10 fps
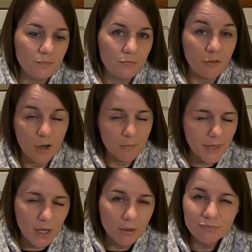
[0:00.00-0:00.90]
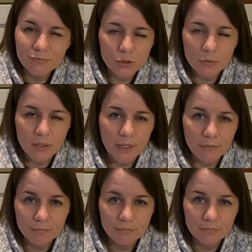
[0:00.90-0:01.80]
farmed out, is what
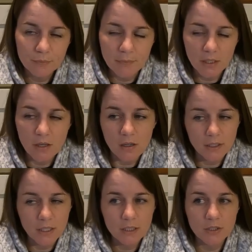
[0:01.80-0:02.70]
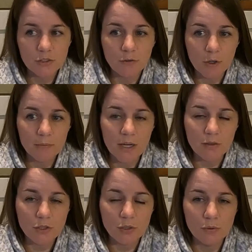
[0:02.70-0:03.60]
I've been calling it, just farmed
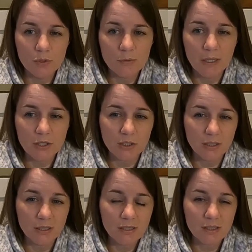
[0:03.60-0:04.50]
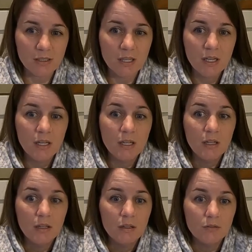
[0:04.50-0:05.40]
out to specialists
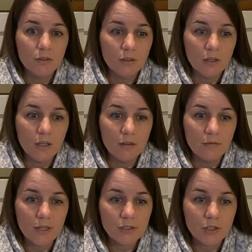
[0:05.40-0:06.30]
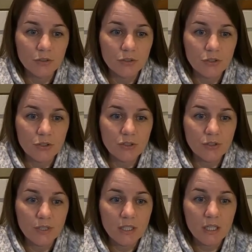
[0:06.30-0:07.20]
for vascular
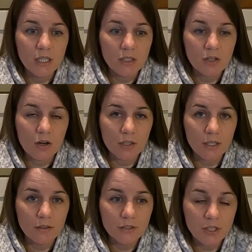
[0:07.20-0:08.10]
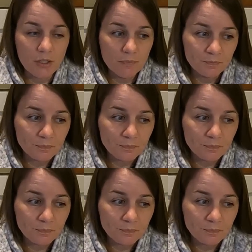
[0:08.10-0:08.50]
surgery and cardiology.